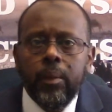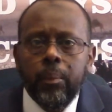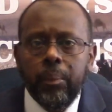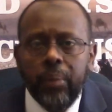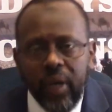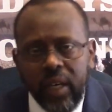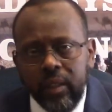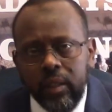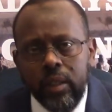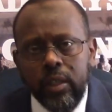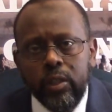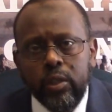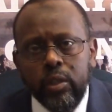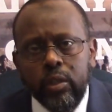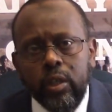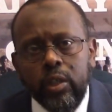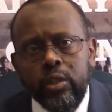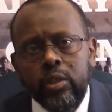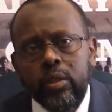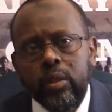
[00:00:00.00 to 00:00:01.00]
by the
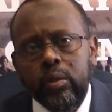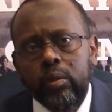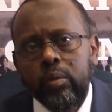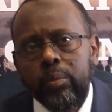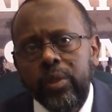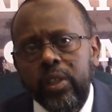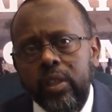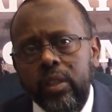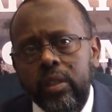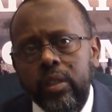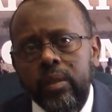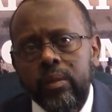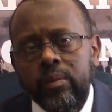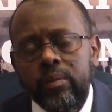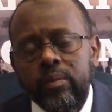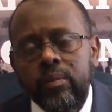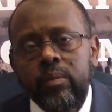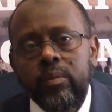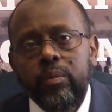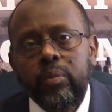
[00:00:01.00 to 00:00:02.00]
international community.
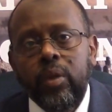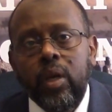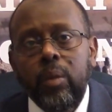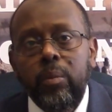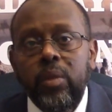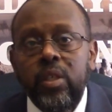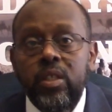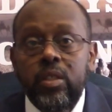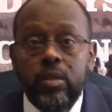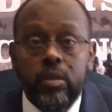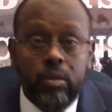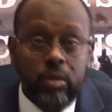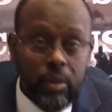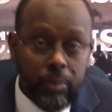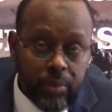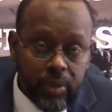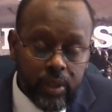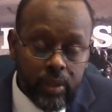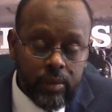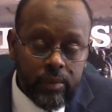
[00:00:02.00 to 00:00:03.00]
Prime Minister
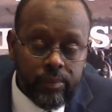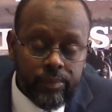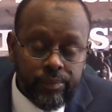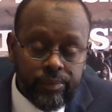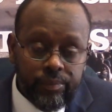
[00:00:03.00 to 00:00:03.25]
Abiy,